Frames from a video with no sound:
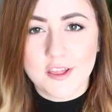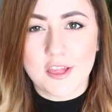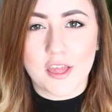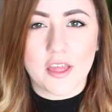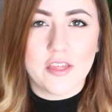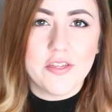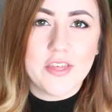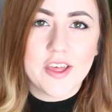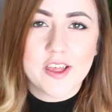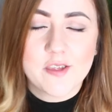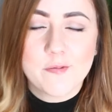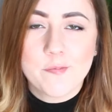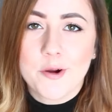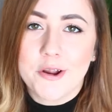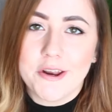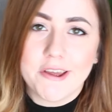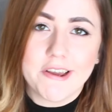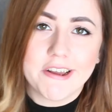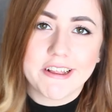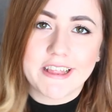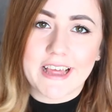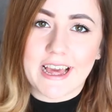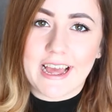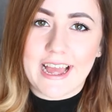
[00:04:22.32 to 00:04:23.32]
So this
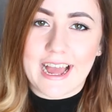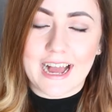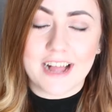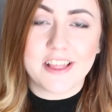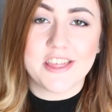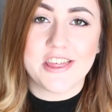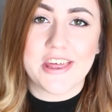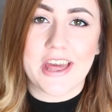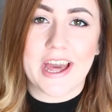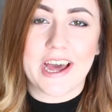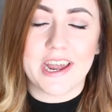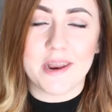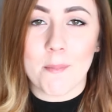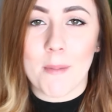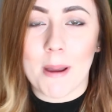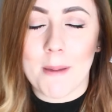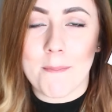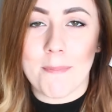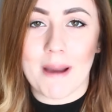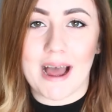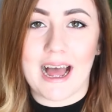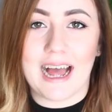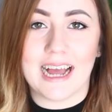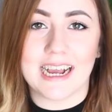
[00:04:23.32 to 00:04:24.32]
product I actually had in my
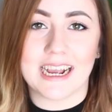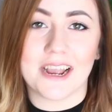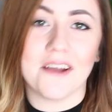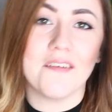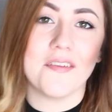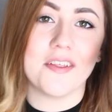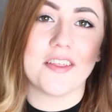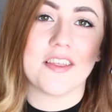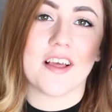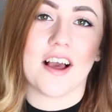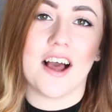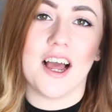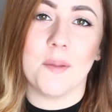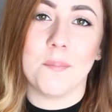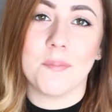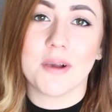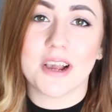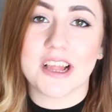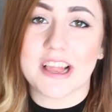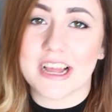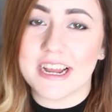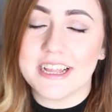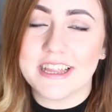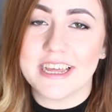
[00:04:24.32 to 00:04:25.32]
bag at the time
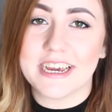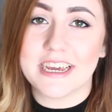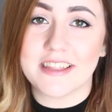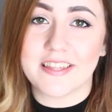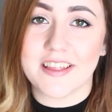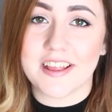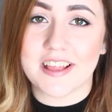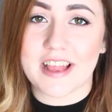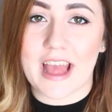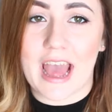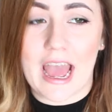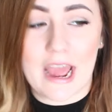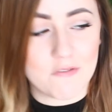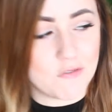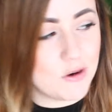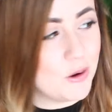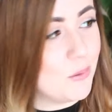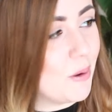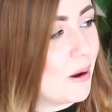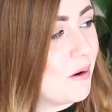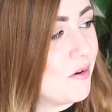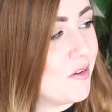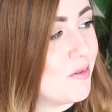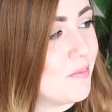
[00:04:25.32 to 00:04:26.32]
because I take this
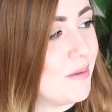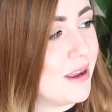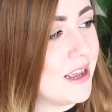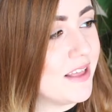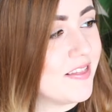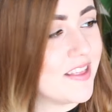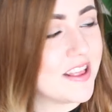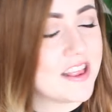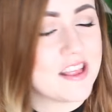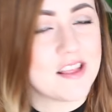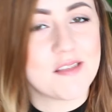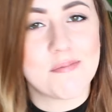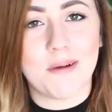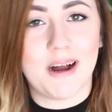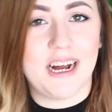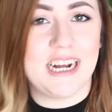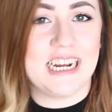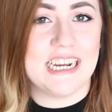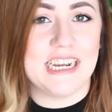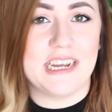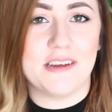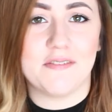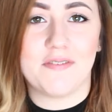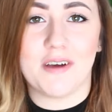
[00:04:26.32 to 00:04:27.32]
everywhere with me. This is
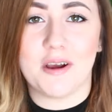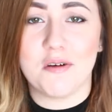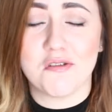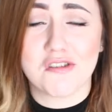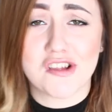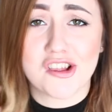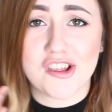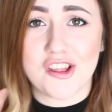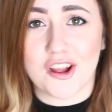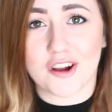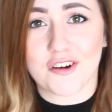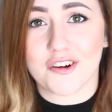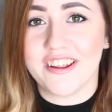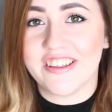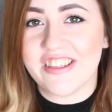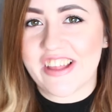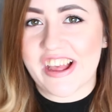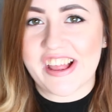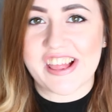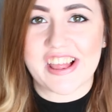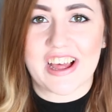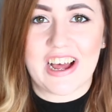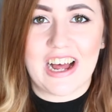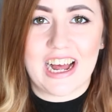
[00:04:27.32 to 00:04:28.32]
my, if I was stuck on a
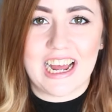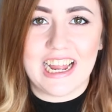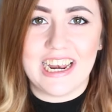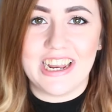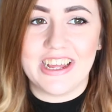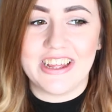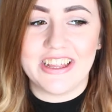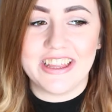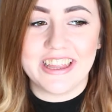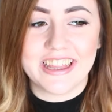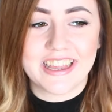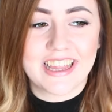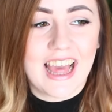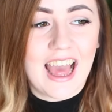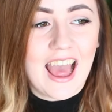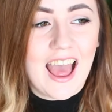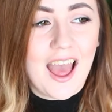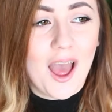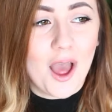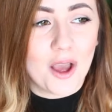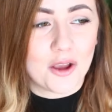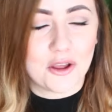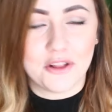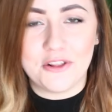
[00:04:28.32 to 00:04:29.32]
desert island,
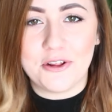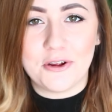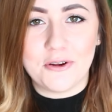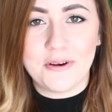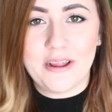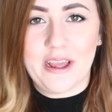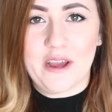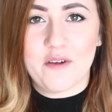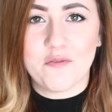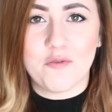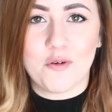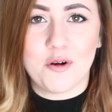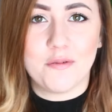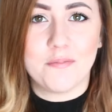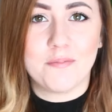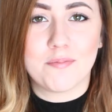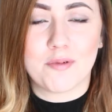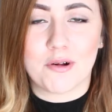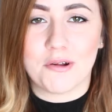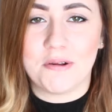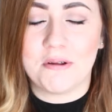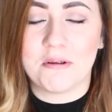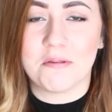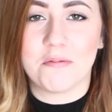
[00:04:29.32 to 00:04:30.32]
could only have one
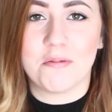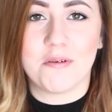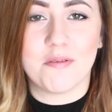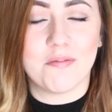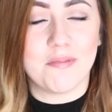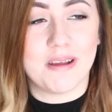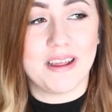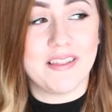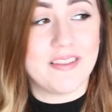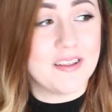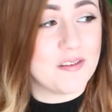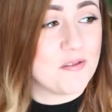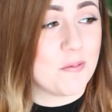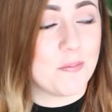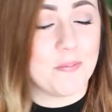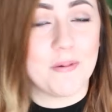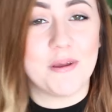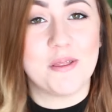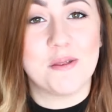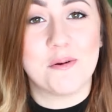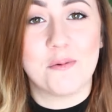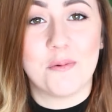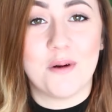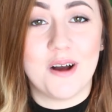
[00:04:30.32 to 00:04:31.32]
product with me, this would
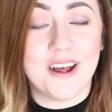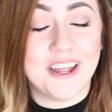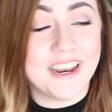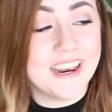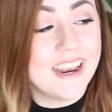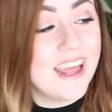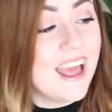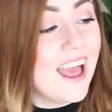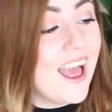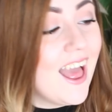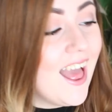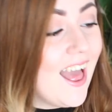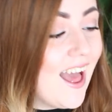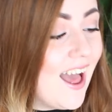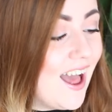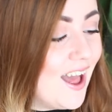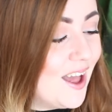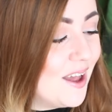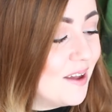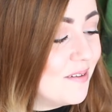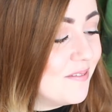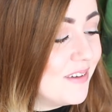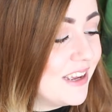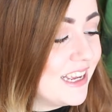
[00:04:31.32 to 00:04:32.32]
be the one.
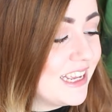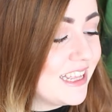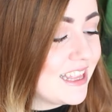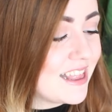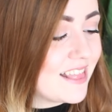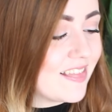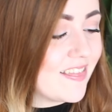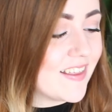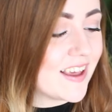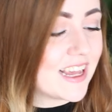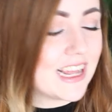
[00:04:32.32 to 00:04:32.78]
It is the